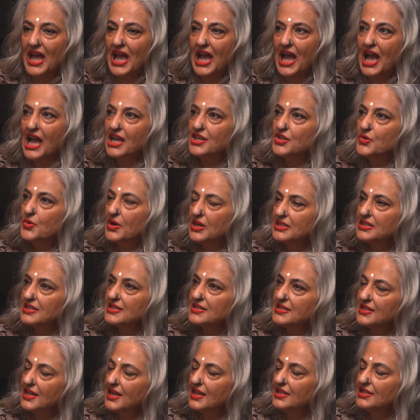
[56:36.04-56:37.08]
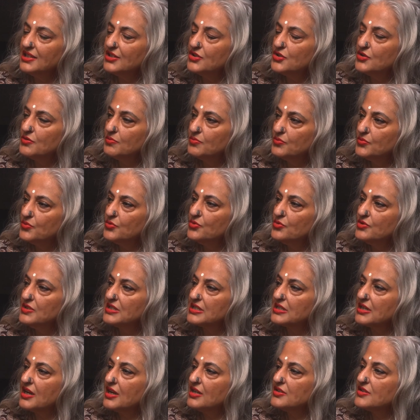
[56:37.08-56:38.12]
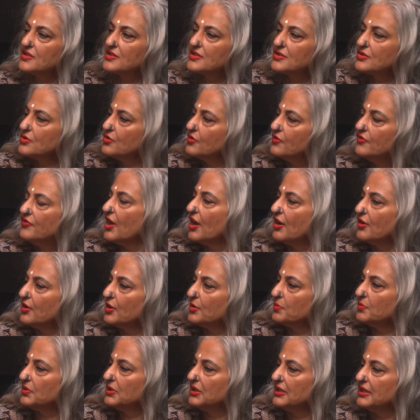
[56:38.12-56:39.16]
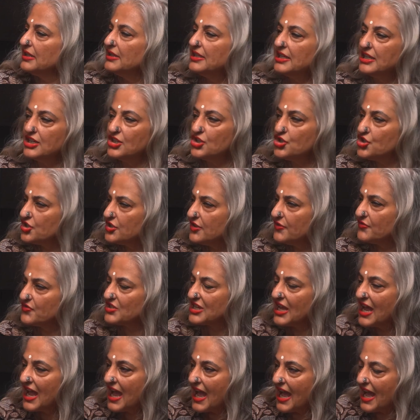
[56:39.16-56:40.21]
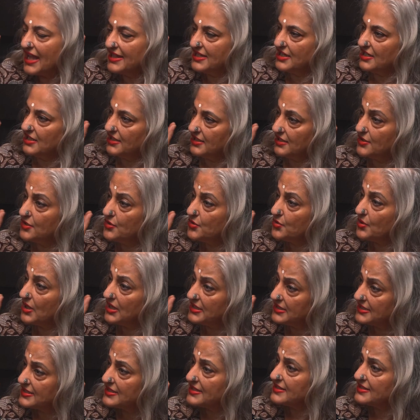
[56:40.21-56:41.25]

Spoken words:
And you understand that your moods are so variable and they can shift. And there are little nuances